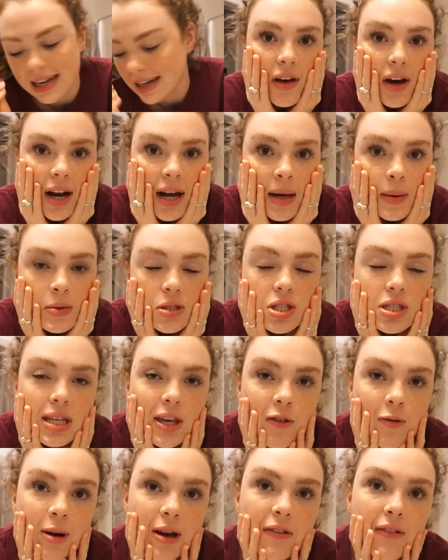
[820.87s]
I thought I would just
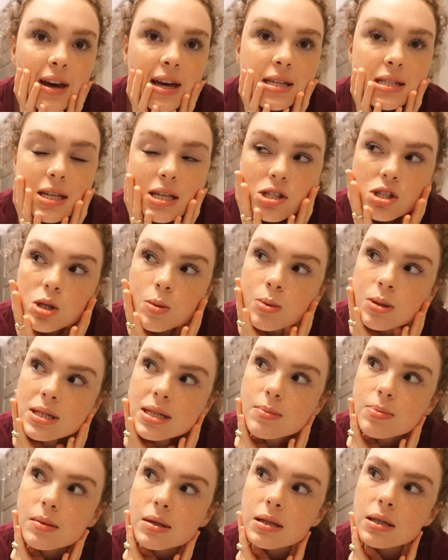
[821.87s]
give my face like super
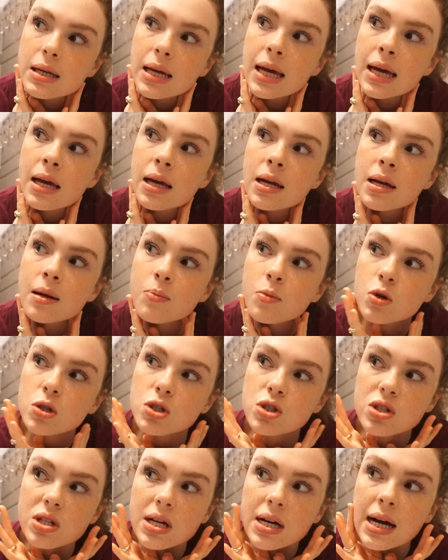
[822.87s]
deep clean,
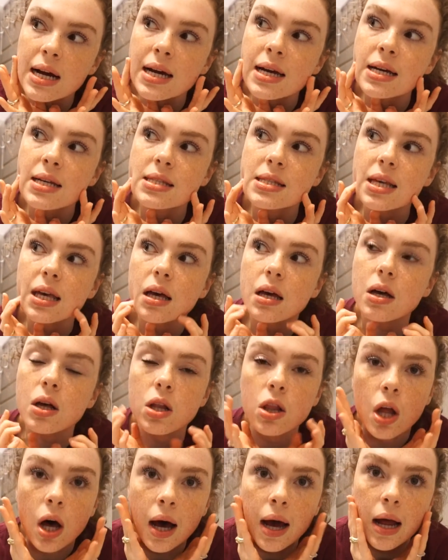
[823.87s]
moisturize like a
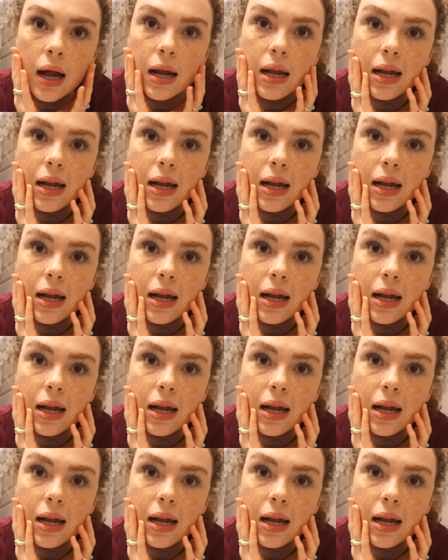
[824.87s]
lot,